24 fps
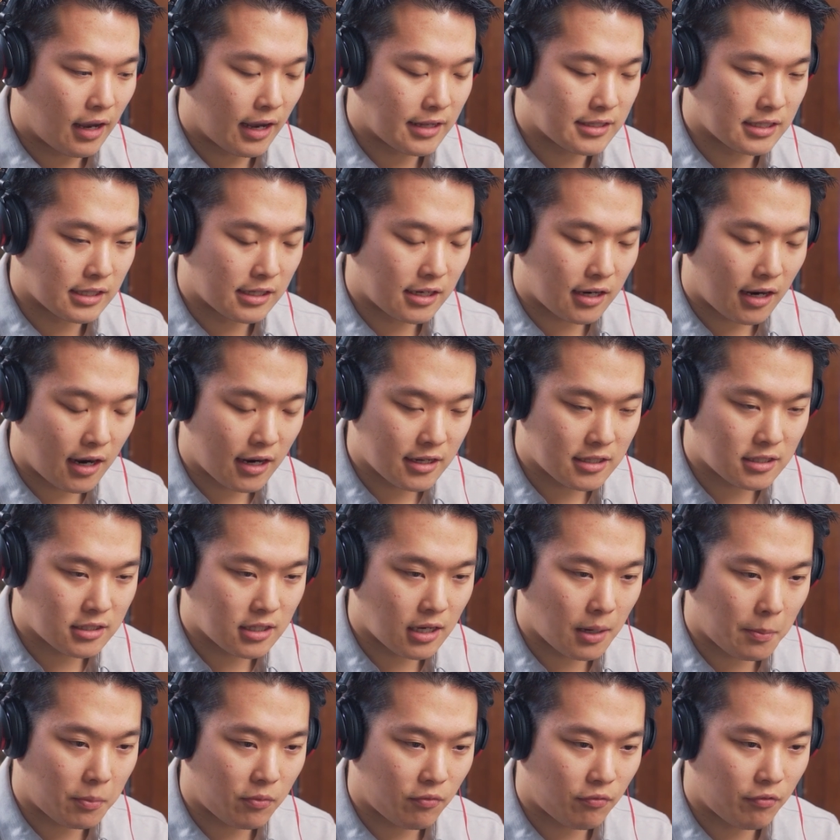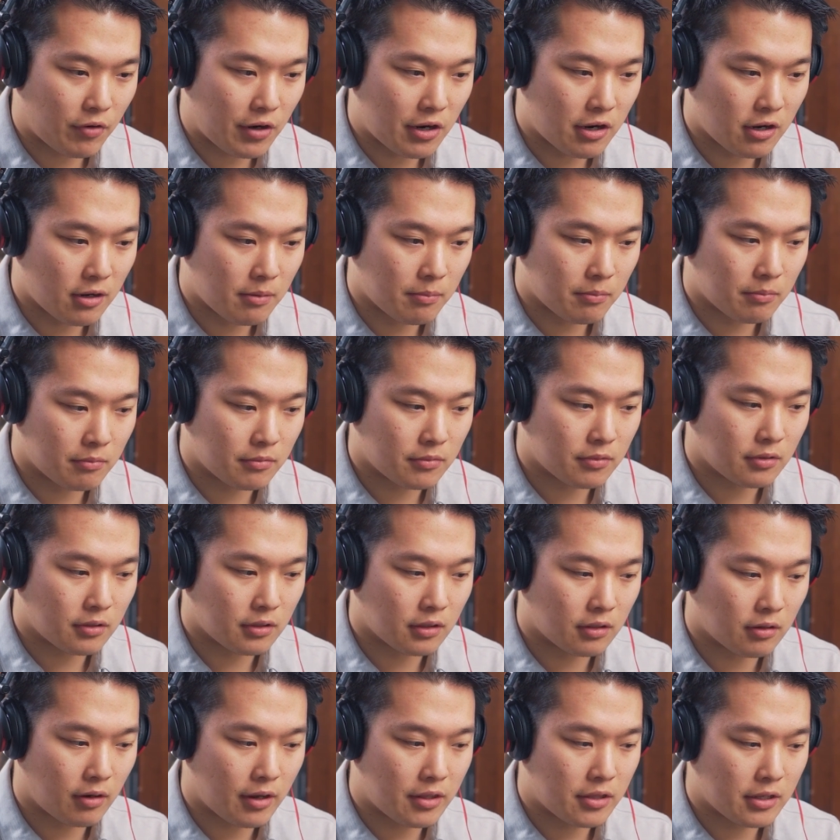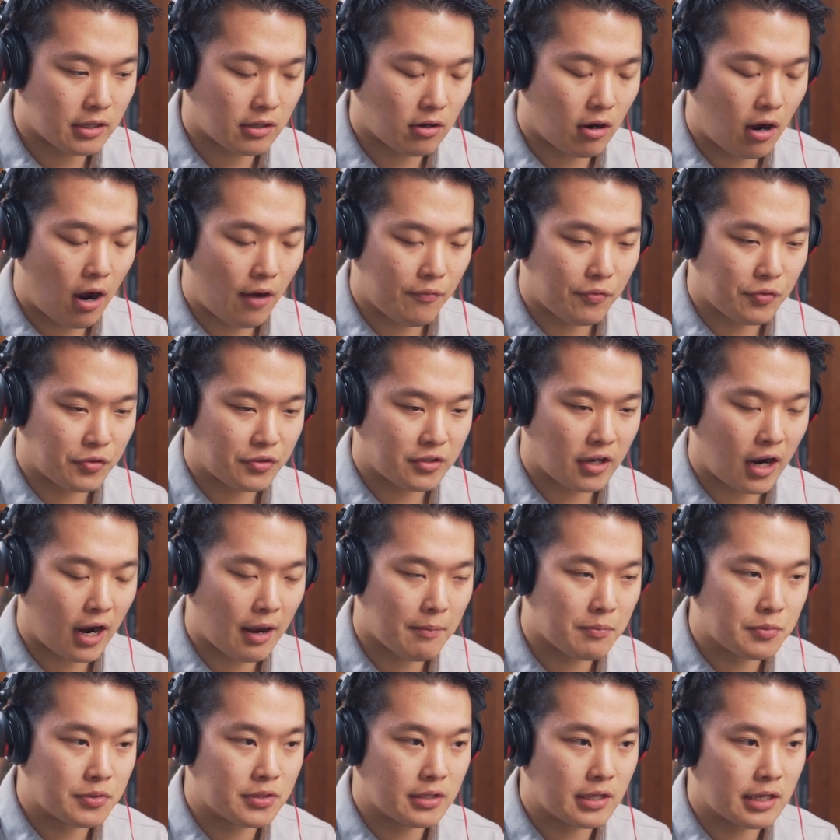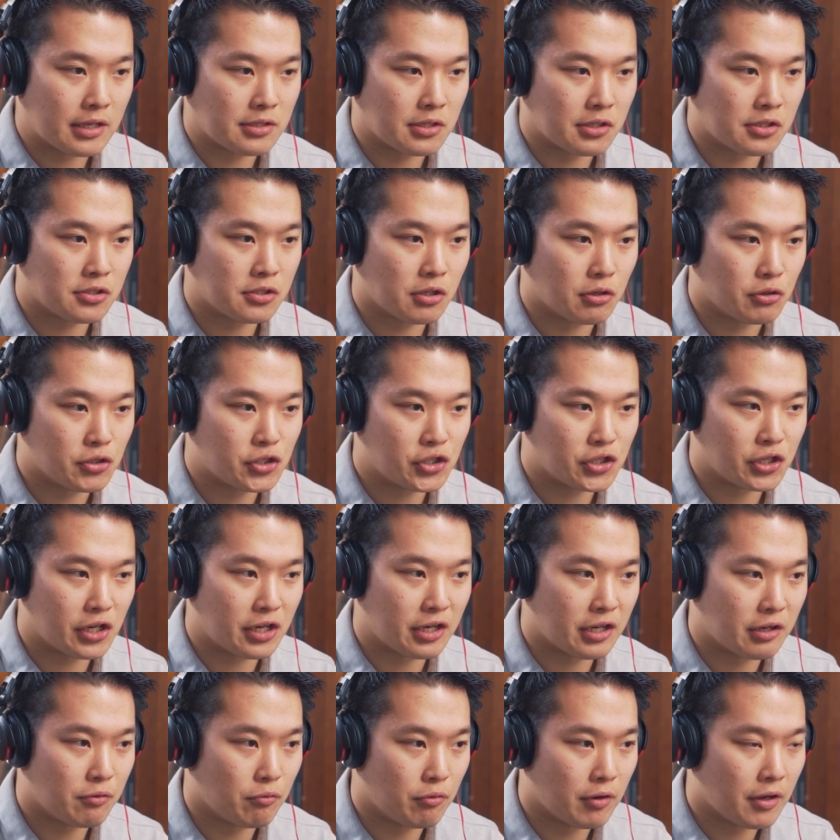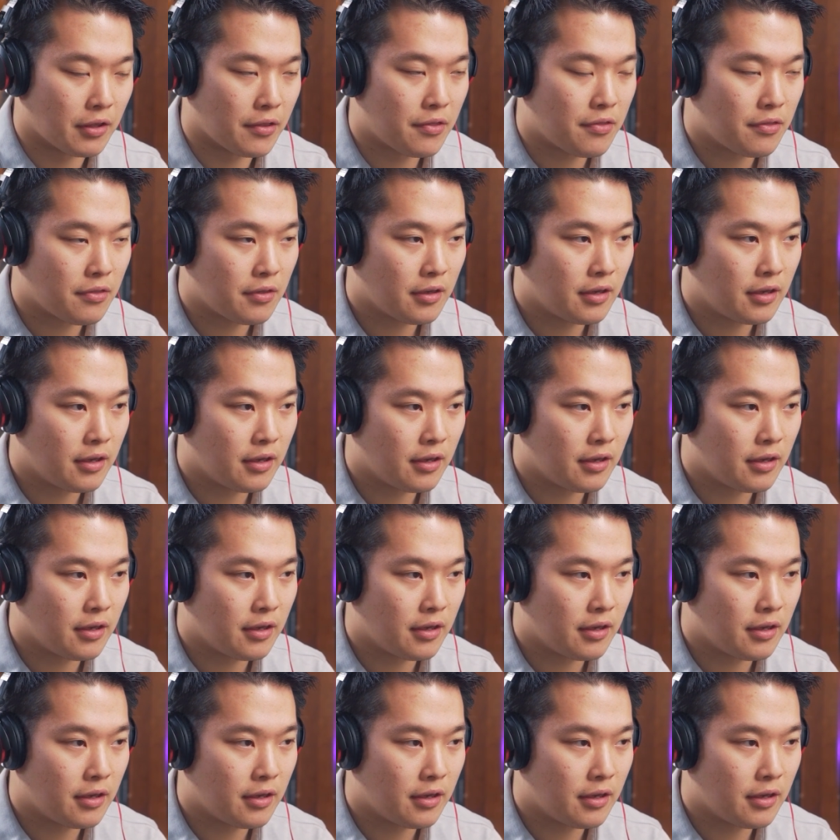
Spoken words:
as a concept, freedom, I think oftentimes is associated with